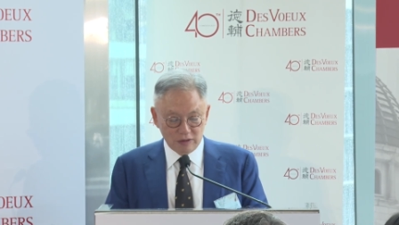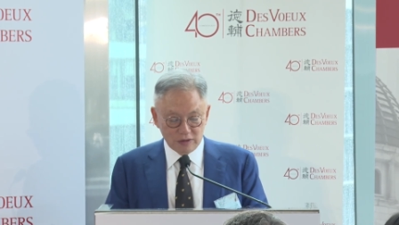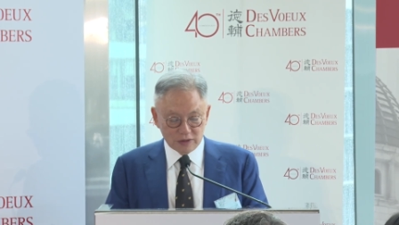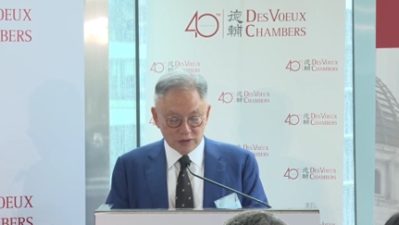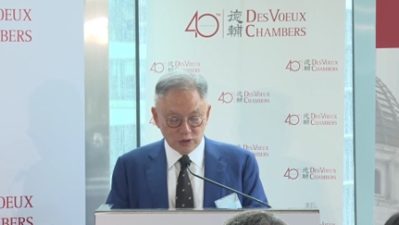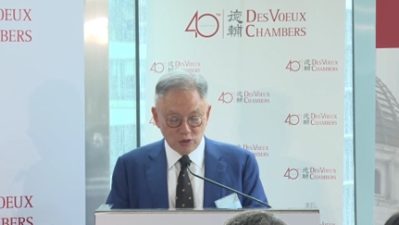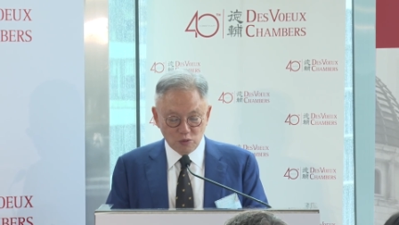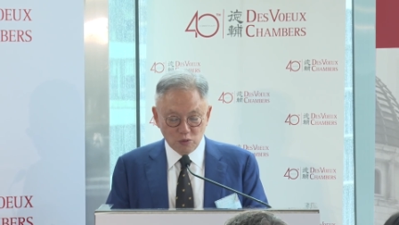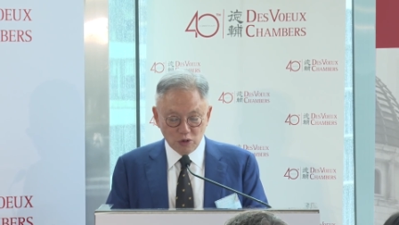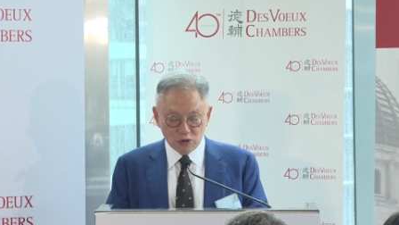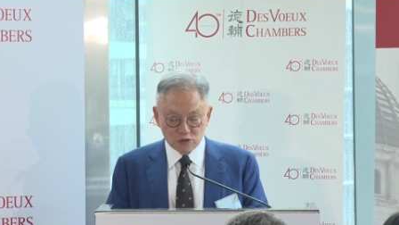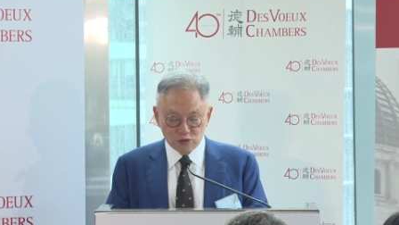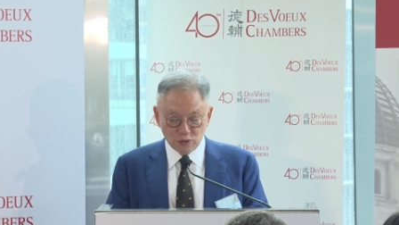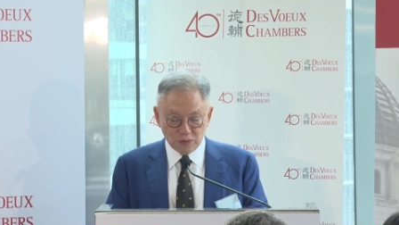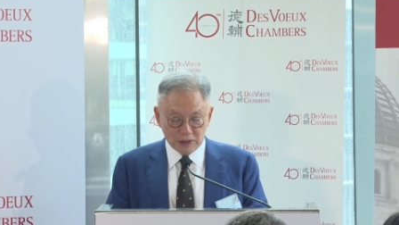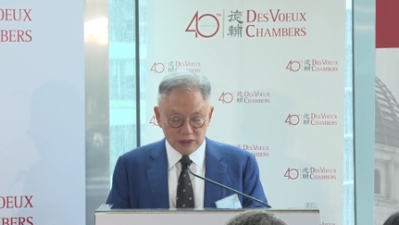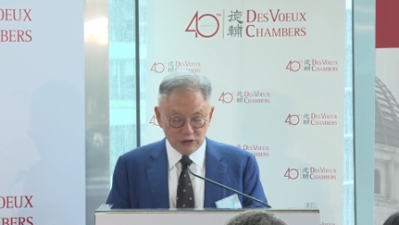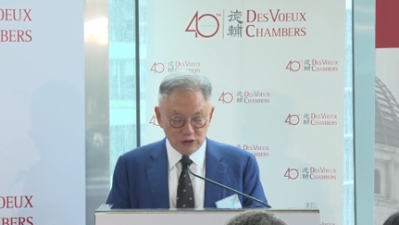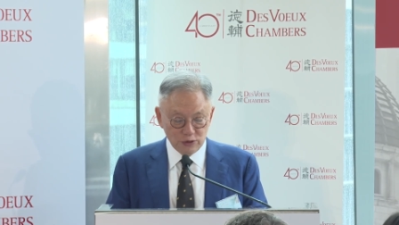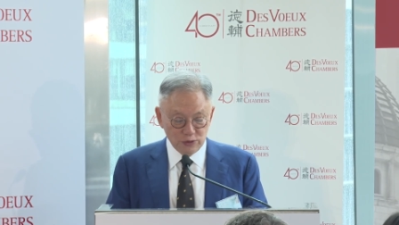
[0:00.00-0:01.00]
So, what should
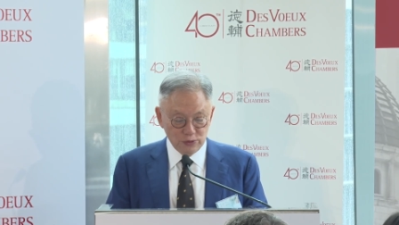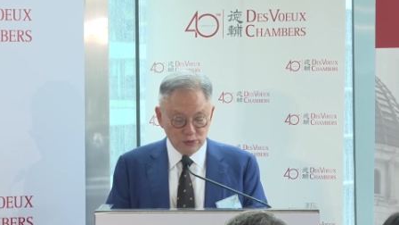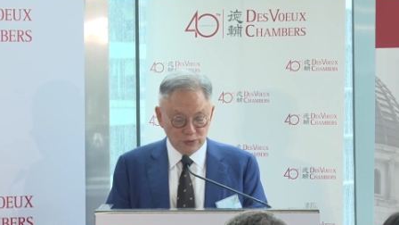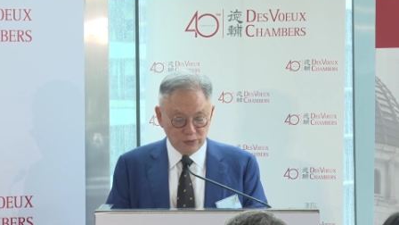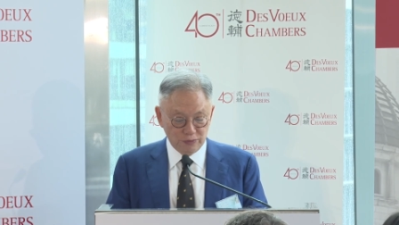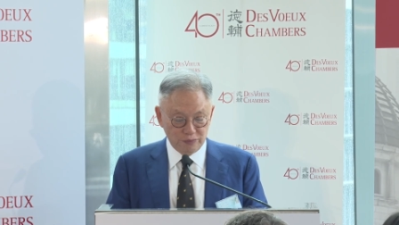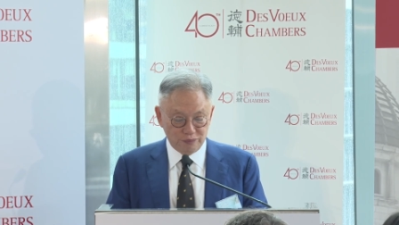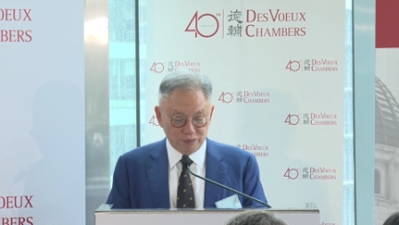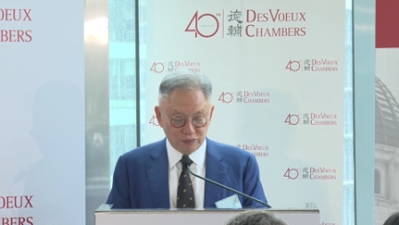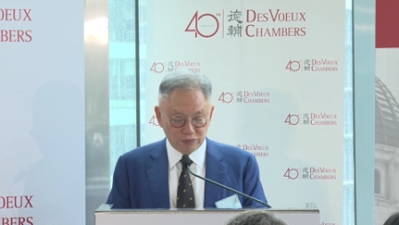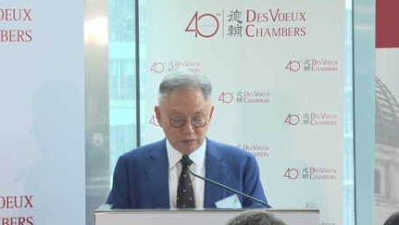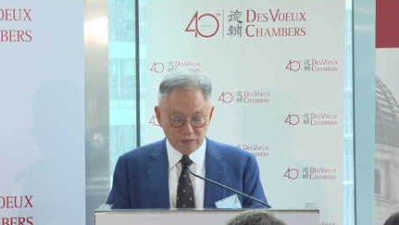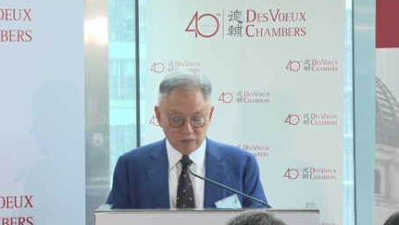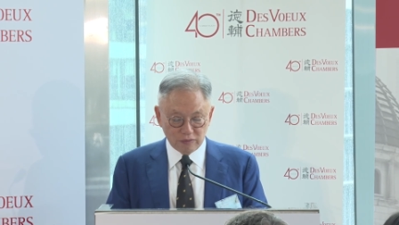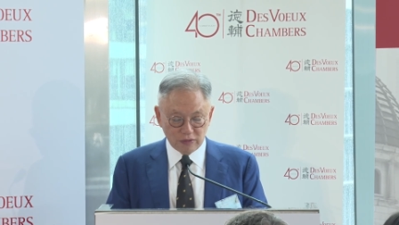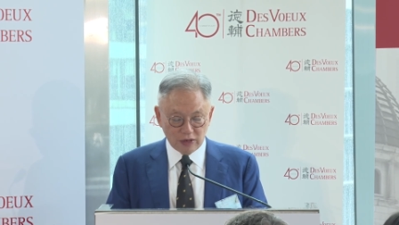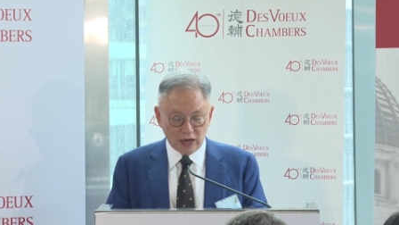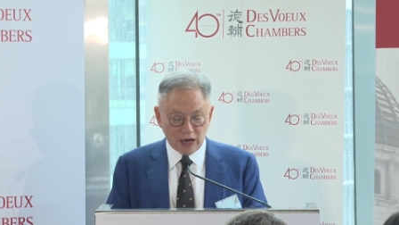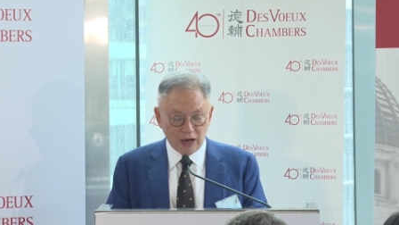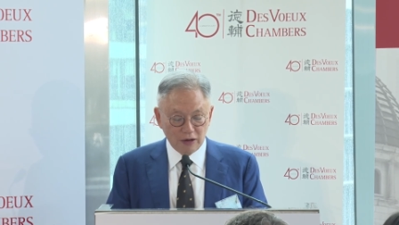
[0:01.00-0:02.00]
one do?
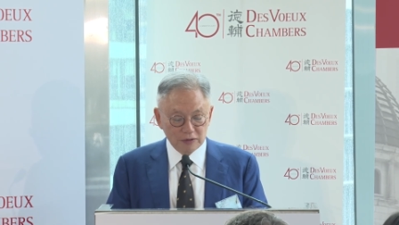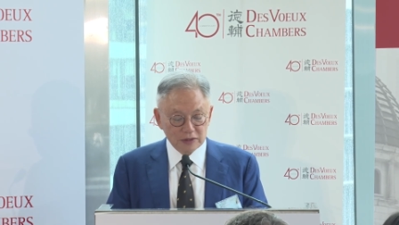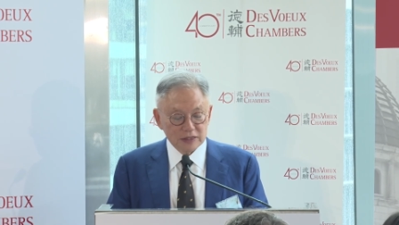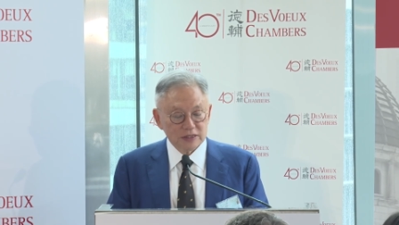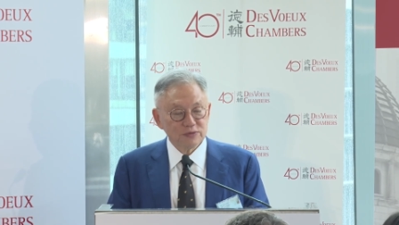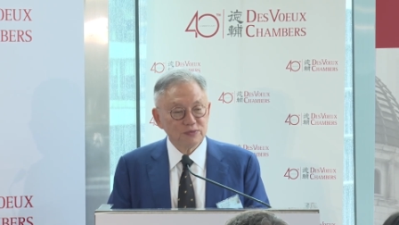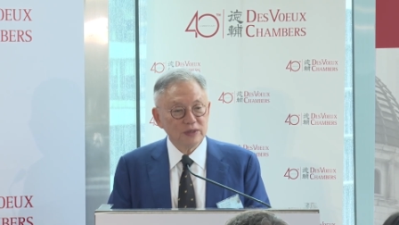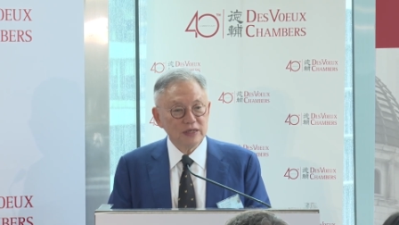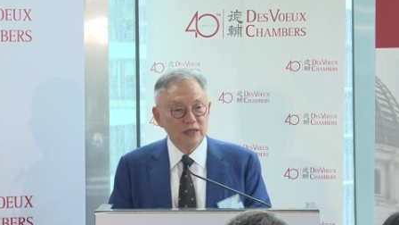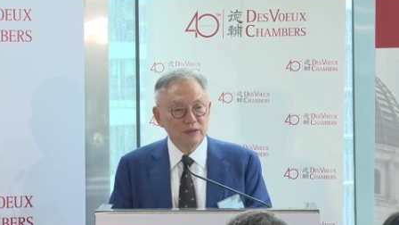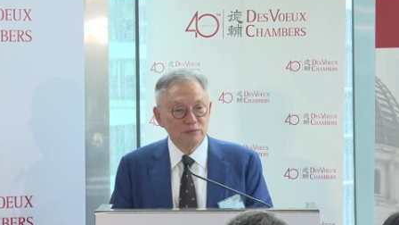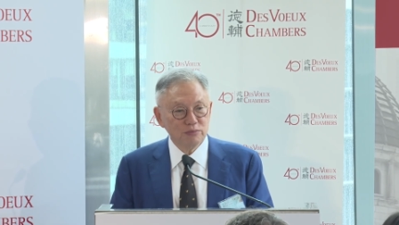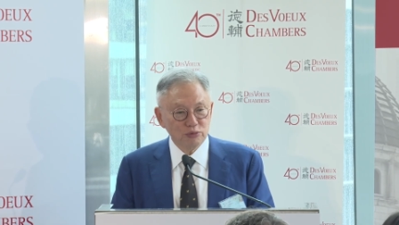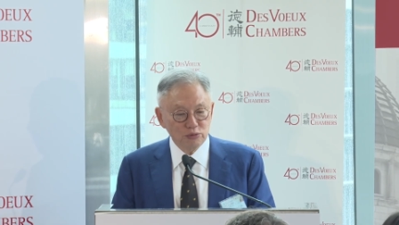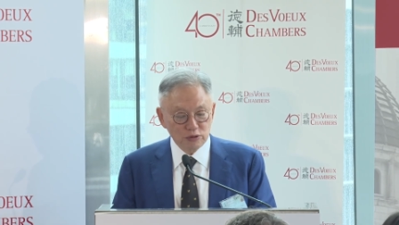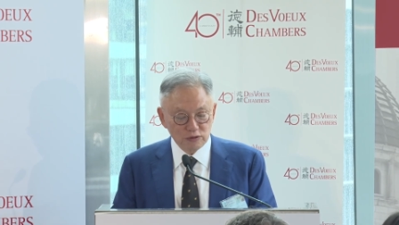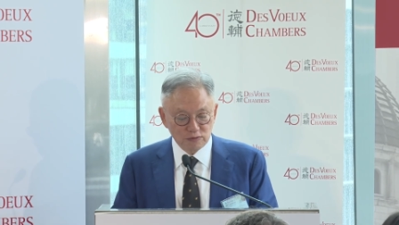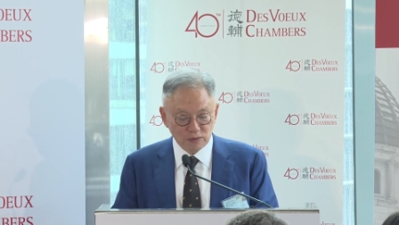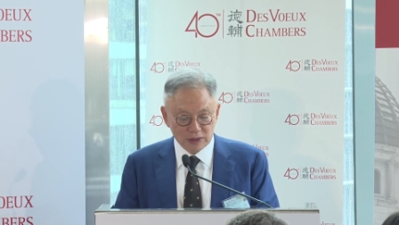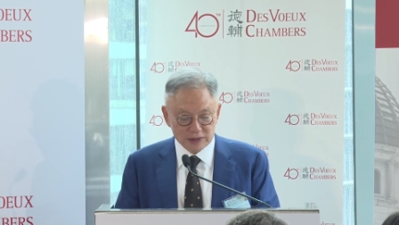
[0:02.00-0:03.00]
How does one
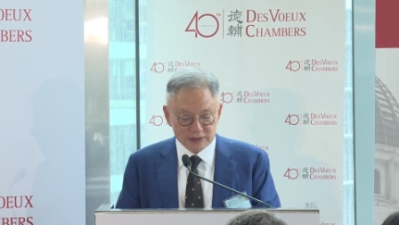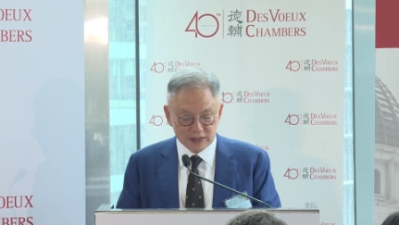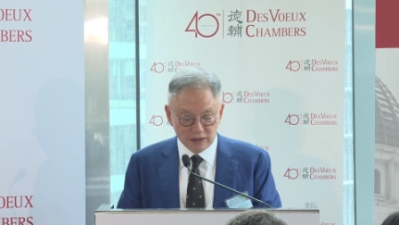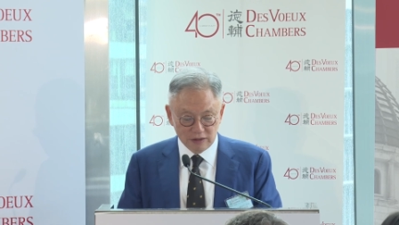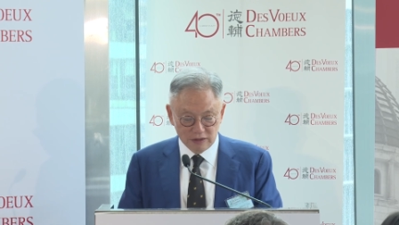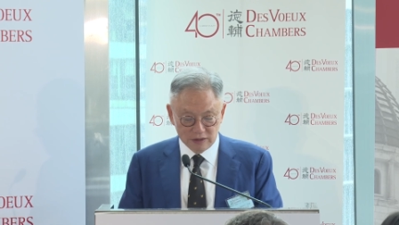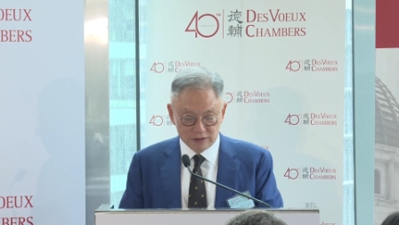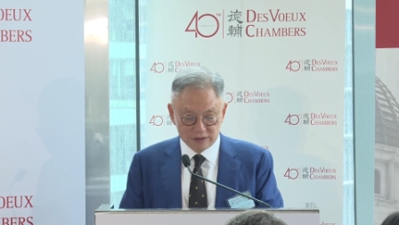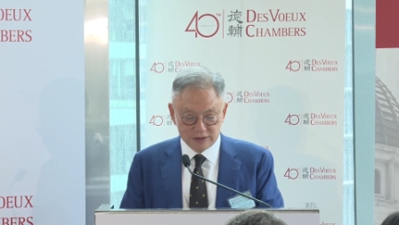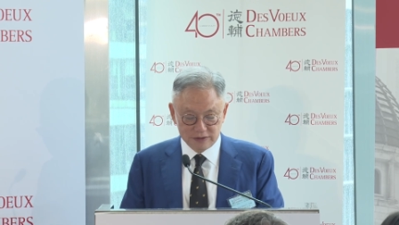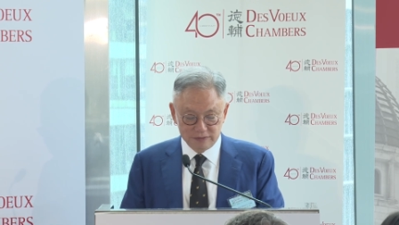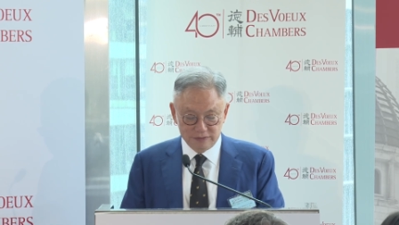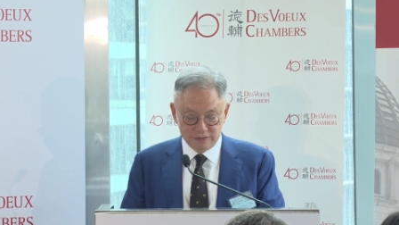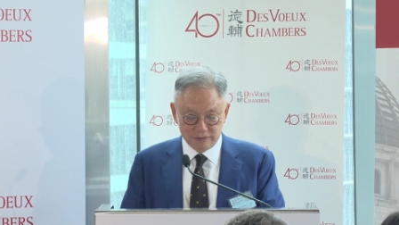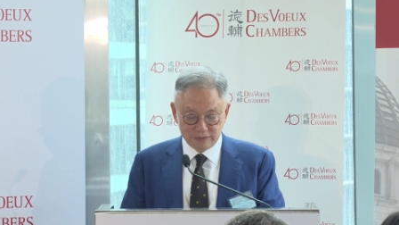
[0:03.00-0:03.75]
improve one's odds?